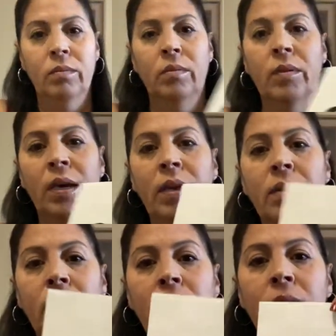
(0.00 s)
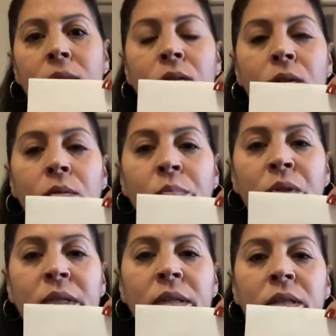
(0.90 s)
Okay? So
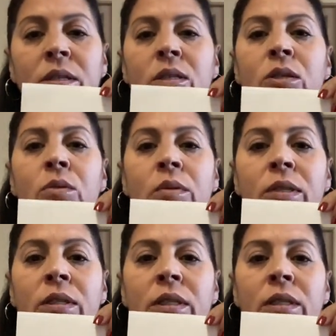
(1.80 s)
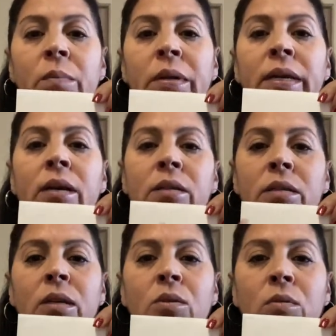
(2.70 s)
pretend this is you and this is somebody else
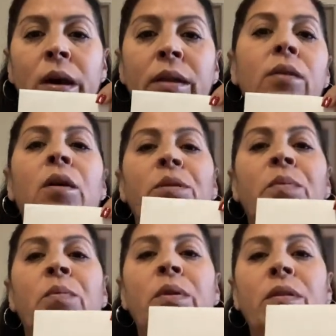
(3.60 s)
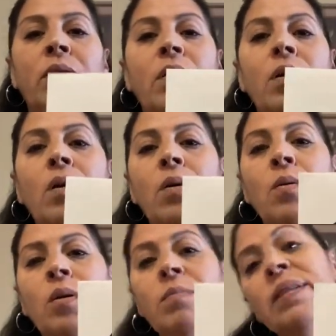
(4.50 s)
that you had an argument with
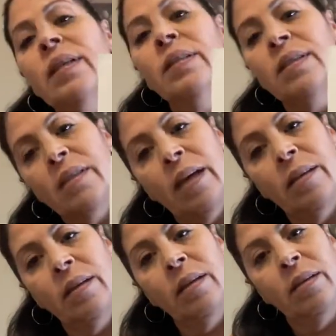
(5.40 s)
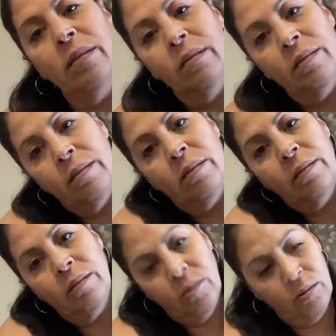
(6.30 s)
or a misunderstanding,
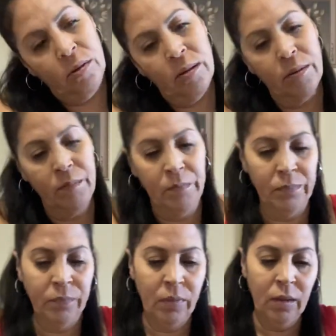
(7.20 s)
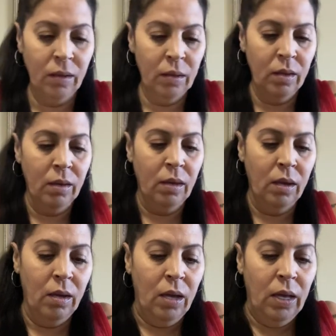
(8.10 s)
you know.
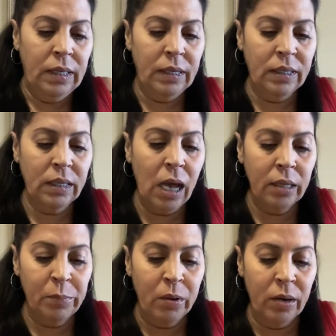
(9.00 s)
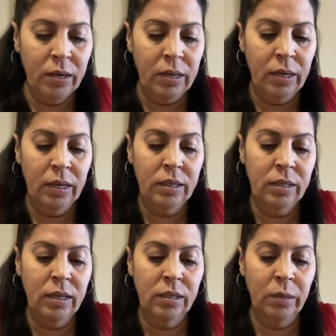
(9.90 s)
The solid part in
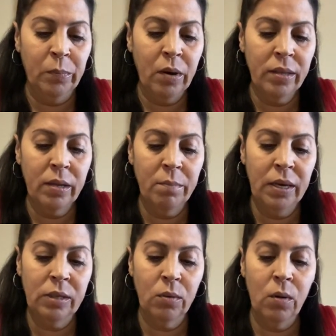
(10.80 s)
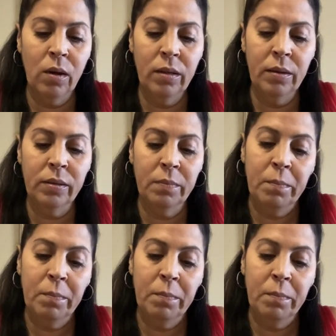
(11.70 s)
us is the part that makes all the